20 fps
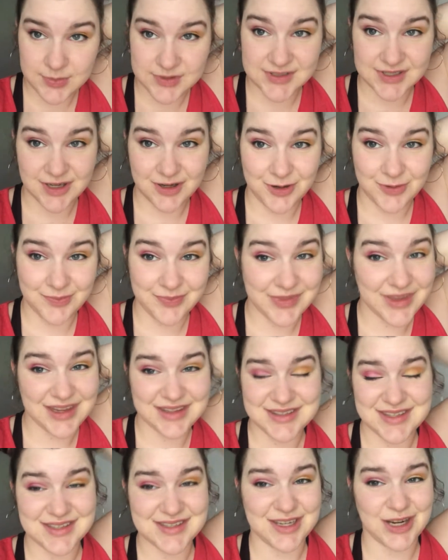So,
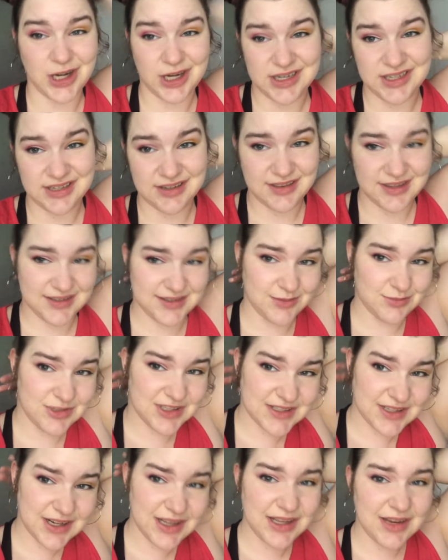and since I already did this, I'm
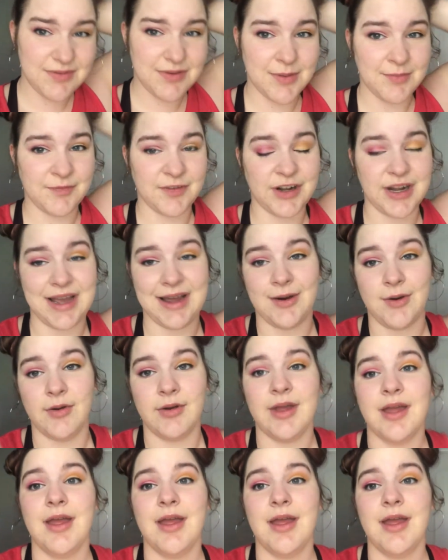just gonna leave them for now.